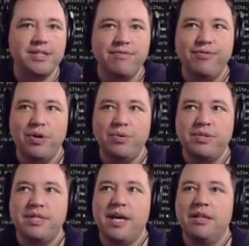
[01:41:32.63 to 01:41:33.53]
folks
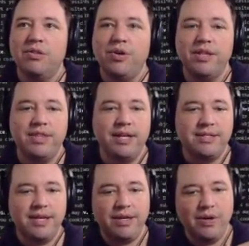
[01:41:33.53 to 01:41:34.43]
that look at things
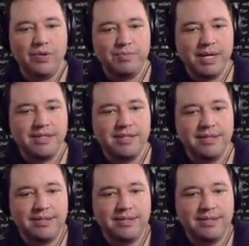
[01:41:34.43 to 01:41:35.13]
like CodeSpaces and